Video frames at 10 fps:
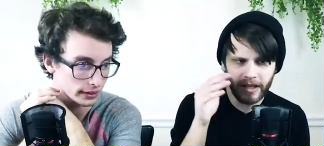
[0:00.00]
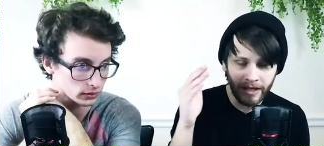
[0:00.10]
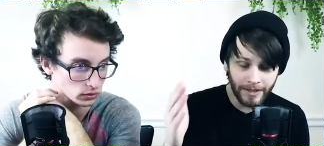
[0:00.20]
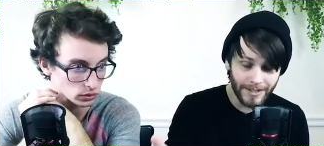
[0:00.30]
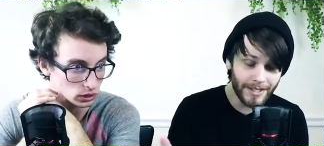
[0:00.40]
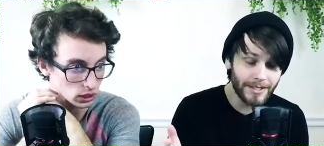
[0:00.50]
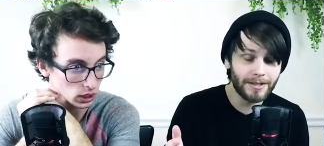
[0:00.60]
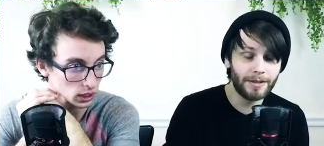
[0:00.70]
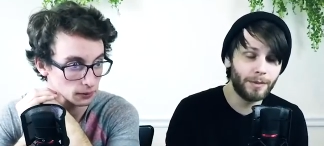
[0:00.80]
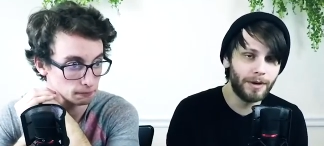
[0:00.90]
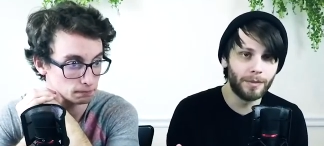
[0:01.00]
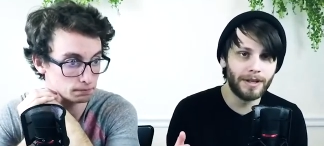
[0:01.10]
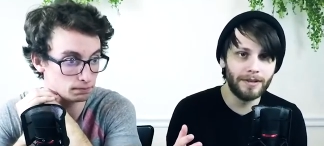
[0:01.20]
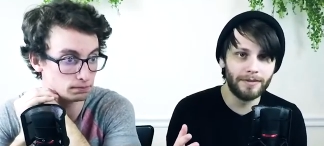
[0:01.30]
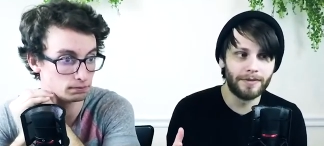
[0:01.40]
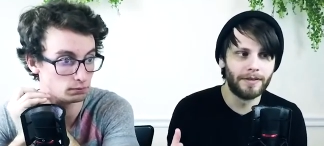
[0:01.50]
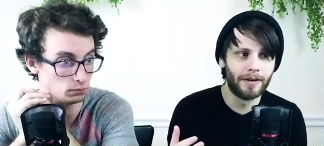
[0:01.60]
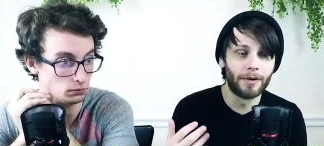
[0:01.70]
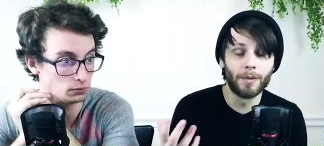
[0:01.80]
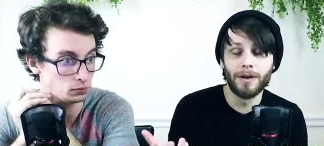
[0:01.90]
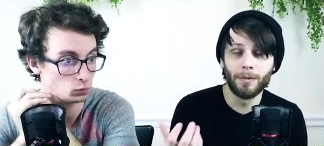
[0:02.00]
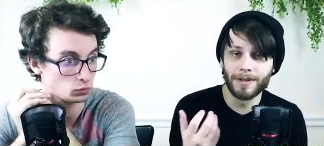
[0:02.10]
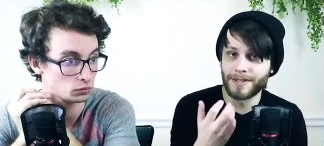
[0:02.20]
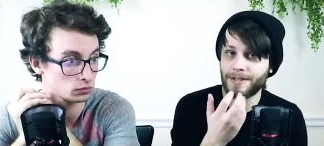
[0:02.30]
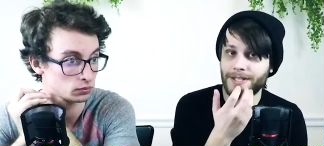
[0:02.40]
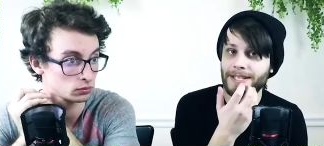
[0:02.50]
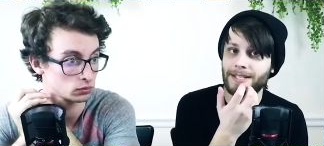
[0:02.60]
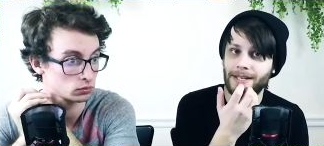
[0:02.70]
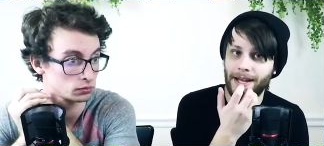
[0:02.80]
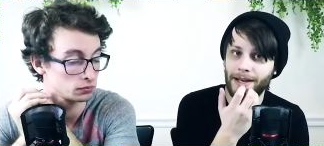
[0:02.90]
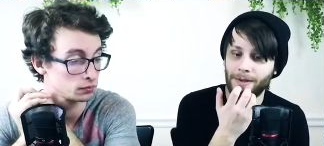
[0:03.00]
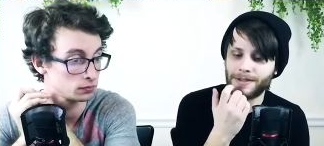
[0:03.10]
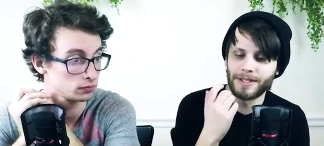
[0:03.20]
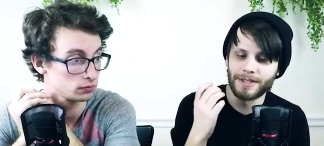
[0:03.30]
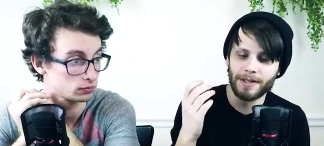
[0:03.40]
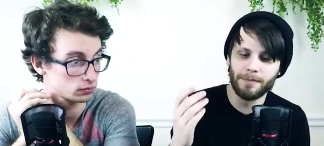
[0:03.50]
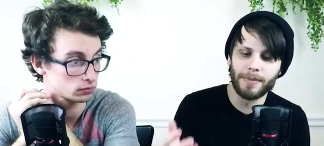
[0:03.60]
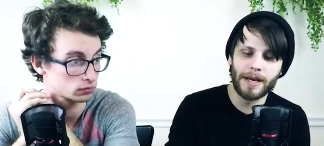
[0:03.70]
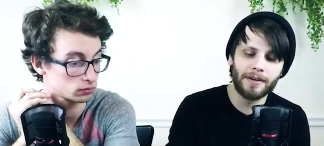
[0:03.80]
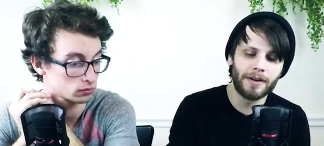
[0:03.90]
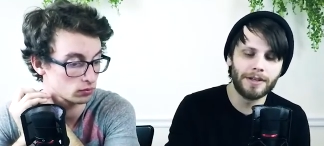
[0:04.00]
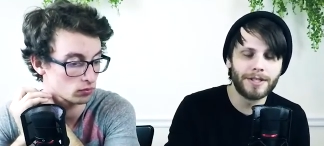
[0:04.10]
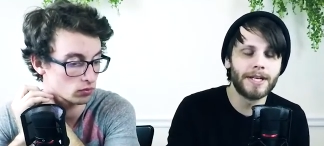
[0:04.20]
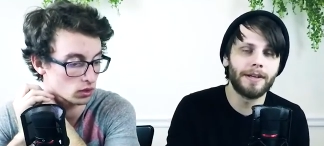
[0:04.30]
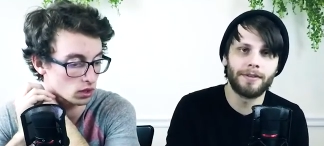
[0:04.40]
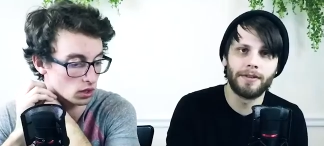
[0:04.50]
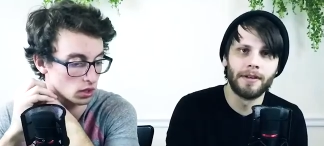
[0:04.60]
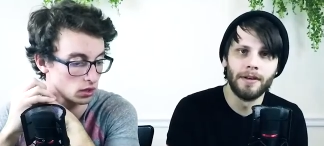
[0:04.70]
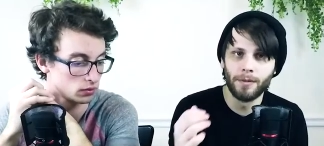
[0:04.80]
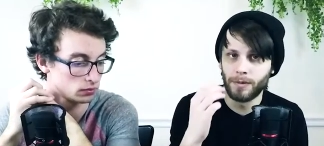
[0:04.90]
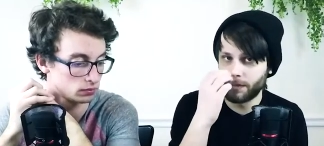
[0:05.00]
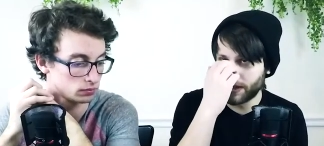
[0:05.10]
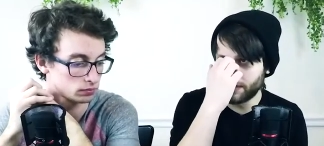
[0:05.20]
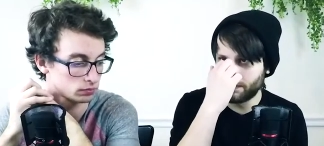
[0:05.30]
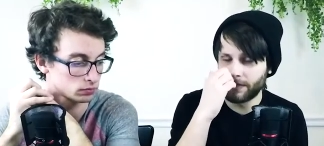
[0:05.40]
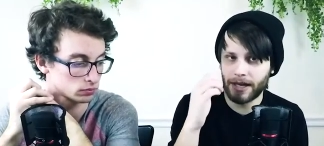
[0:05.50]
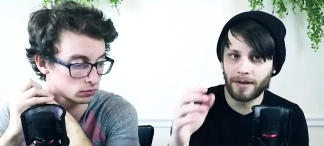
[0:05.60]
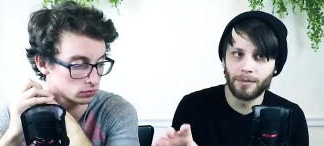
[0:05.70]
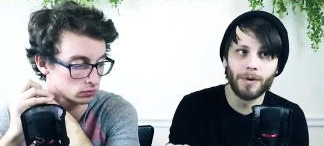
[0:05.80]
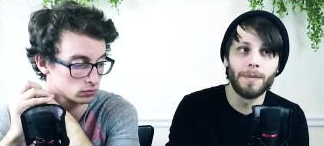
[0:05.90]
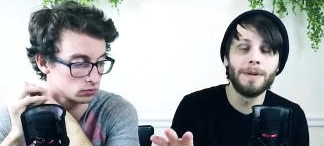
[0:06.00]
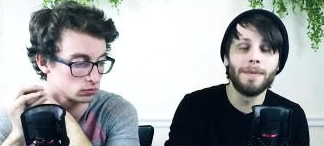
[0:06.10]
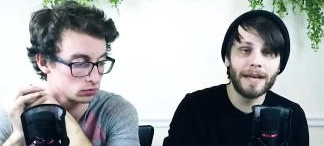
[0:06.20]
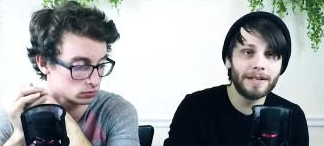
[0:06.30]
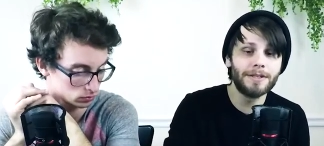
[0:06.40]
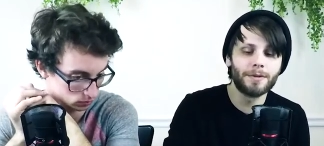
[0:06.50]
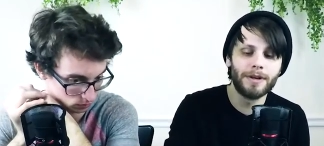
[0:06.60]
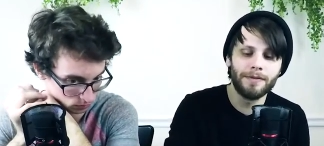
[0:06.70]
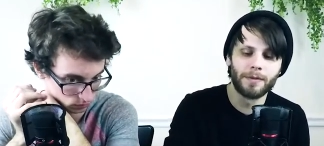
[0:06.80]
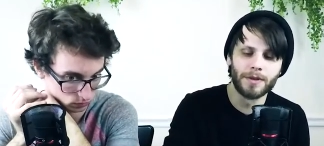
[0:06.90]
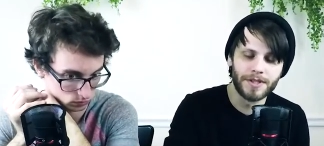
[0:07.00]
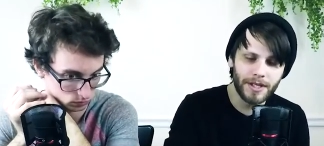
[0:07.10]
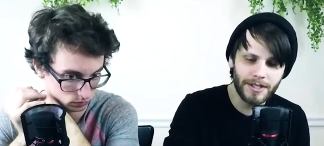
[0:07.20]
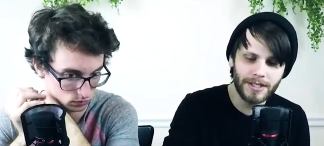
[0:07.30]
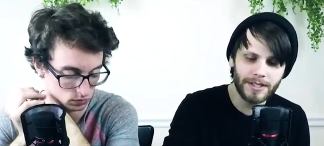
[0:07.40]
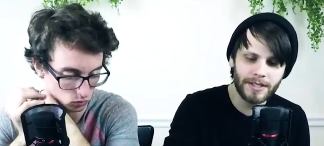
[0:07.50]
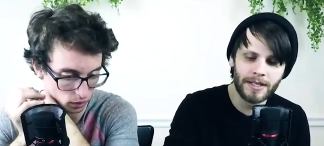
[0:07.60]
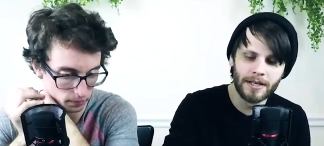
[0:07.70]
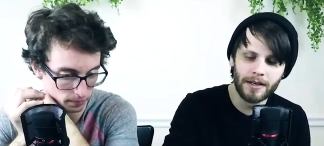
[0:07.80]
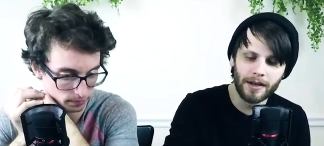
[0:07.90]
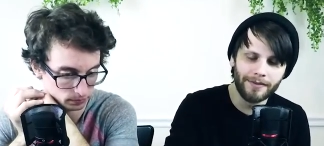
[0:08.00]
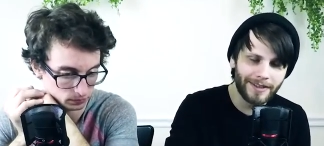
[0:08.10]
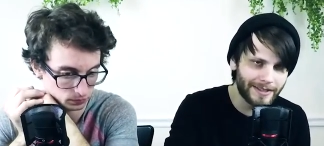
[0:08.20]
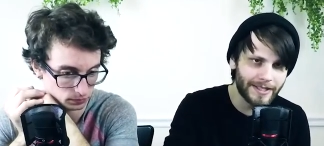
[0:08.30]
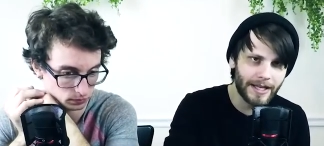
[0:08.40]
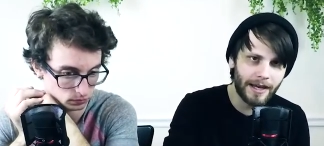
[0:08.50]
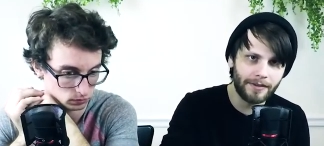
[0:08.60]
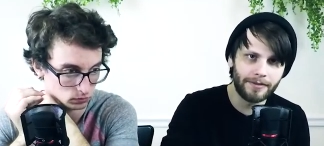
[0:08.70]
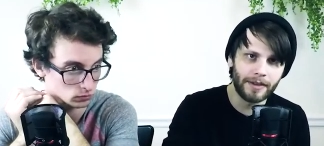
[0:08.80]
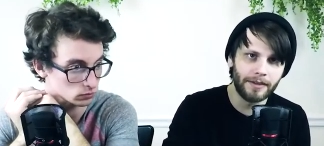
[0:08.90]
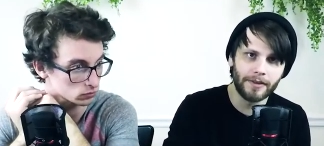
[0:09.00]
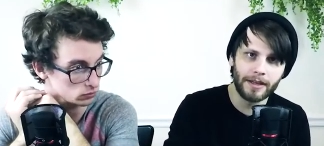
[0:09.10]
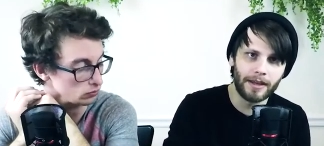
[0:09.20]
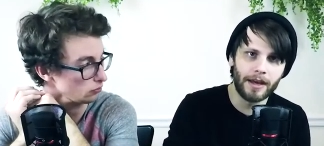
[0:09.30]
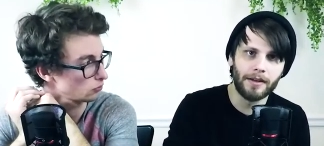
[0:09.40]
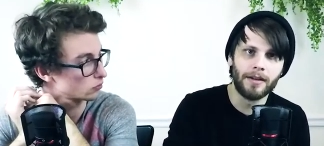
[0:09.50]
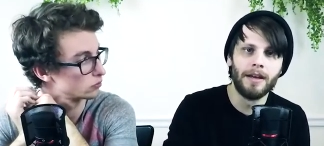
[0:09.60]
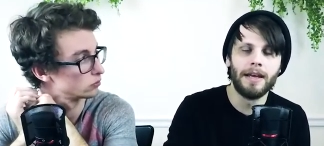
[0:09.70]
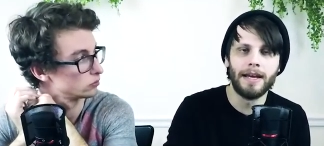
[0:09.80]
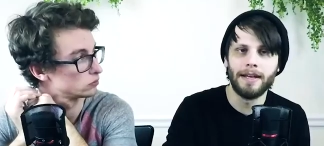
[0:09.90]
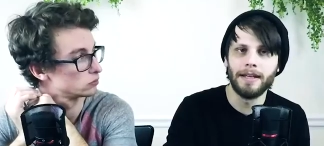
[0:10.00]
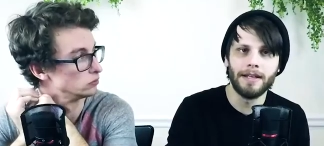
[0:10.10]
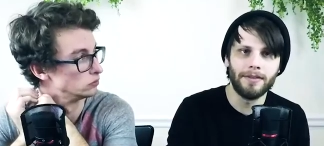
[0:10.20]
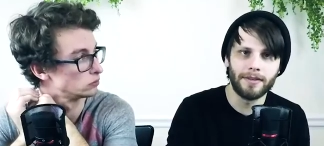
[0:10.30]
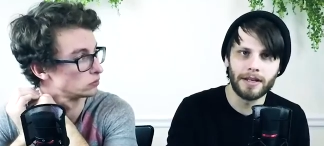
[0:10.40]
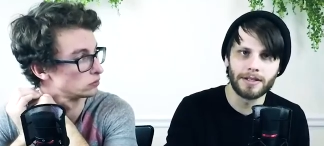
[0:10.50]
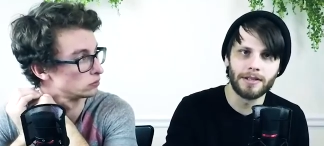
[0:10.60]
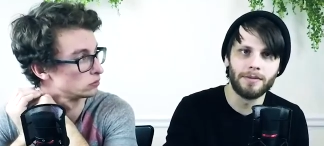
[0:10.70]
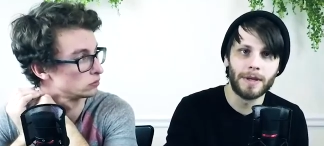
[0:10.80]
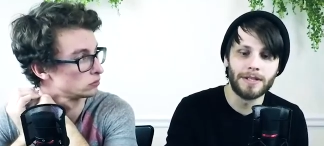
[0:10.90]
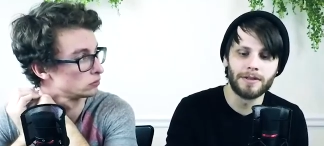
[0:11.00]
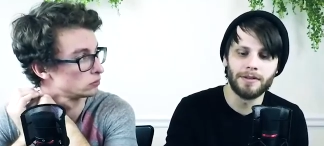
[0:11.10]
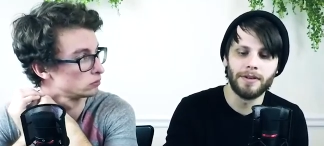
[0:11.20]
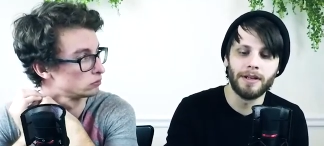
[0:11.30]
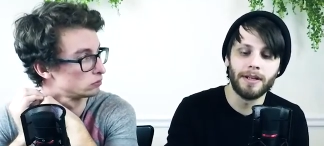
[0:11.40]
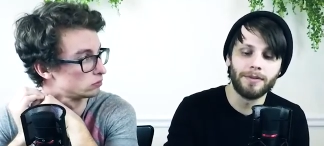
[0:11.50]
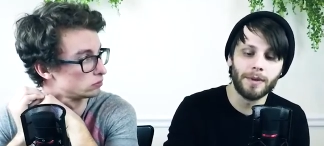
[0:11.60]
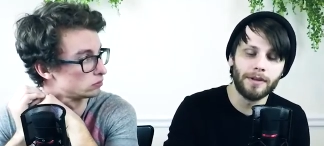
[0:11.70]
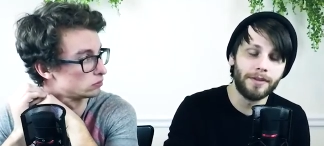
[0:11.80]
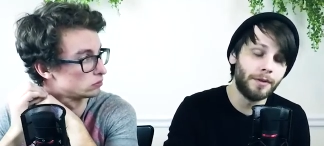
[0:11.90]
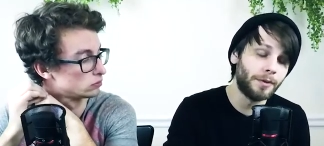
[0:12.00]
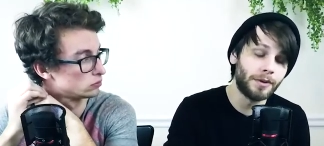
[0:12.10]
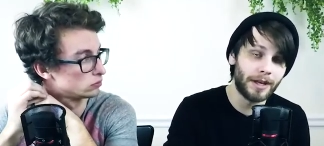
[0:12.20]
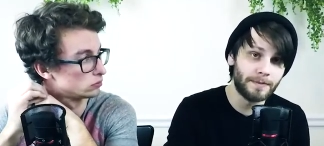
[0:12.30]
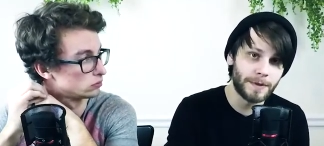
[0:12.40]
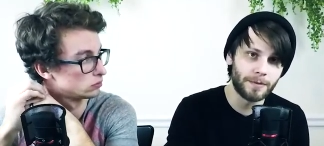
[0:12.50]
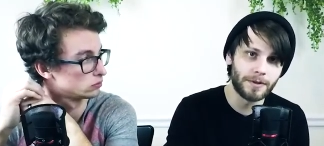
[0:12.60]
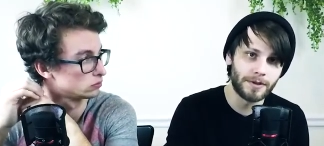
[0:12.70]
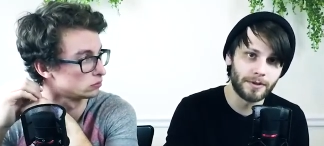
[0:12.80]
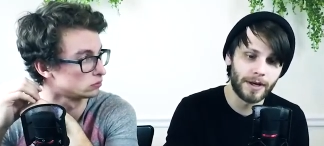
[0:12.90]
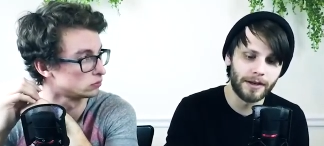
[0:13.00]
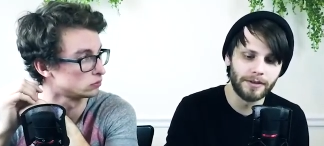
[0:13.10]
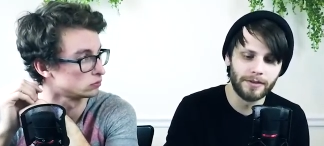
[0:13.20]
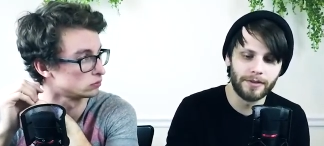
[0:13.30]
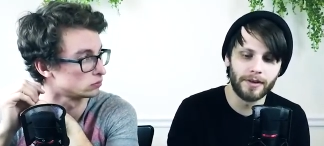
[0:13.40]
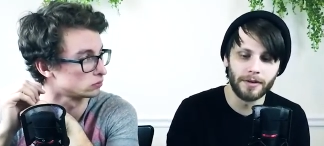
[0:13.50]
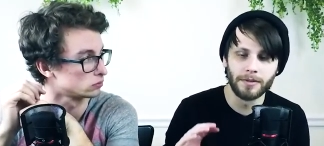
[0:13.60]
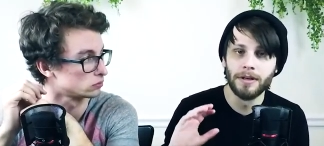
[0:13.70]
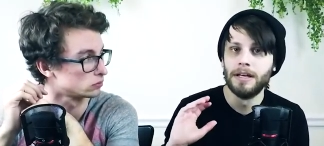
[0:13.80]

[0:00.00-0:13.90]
Speaker 1: essentially what we have, or what Wizards has announced, is that background checks will be mandatory for judges, event staff, things like that, at any sanctioned major event, as well as local game stores throughout. So